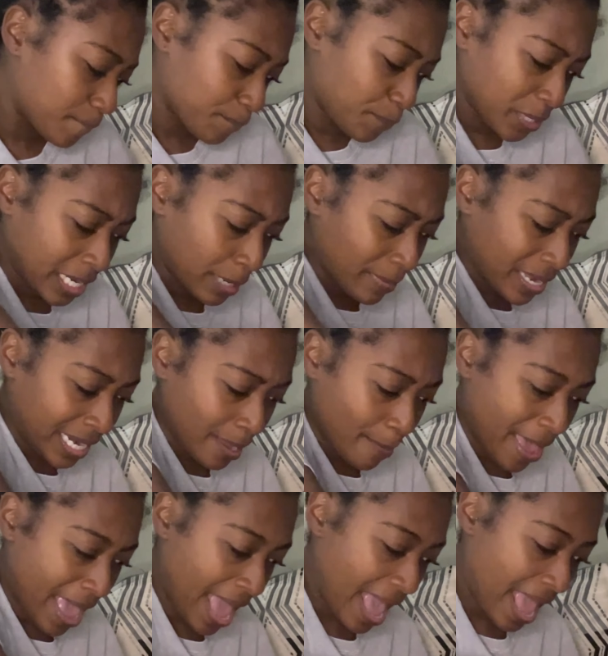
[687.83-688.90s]
put them in the
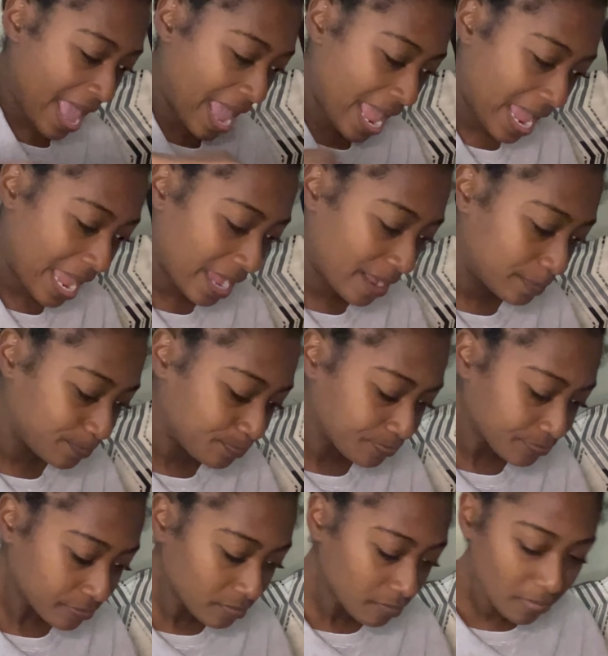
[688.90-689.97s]
bag.
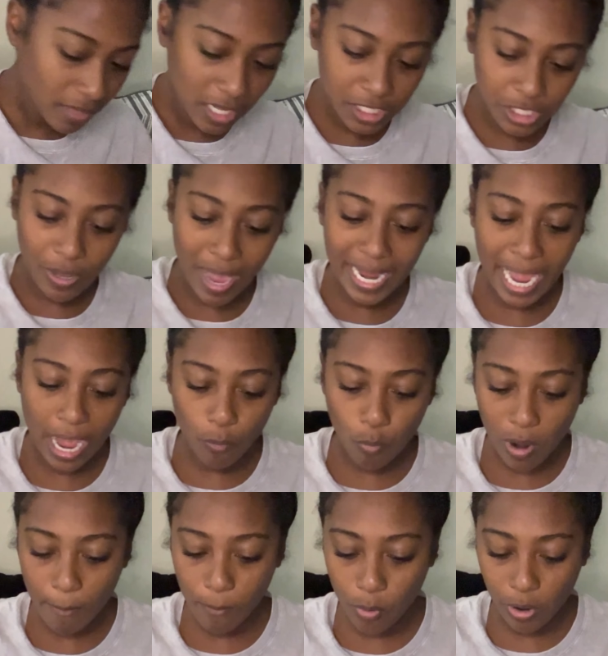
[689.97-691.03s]
So I got
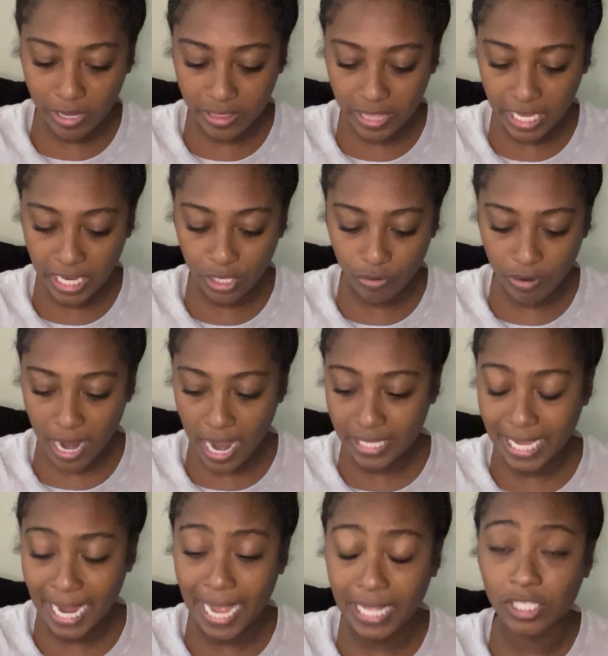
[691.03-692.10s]
one more thing, you guys.
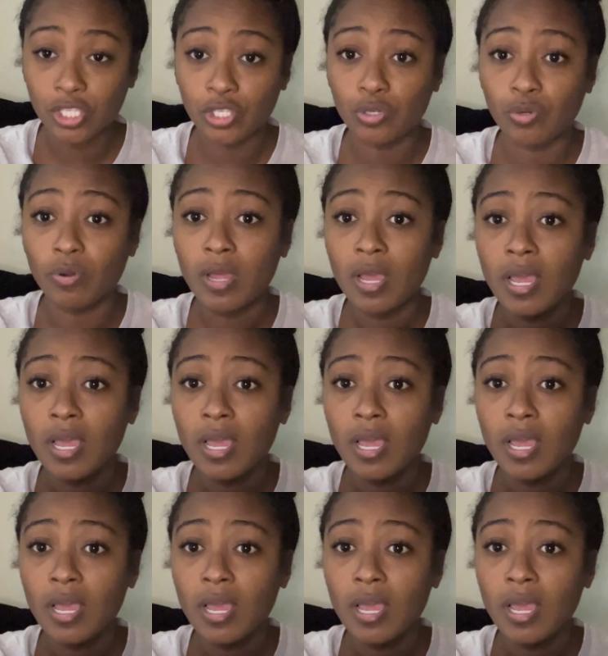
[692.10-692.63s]
I got two,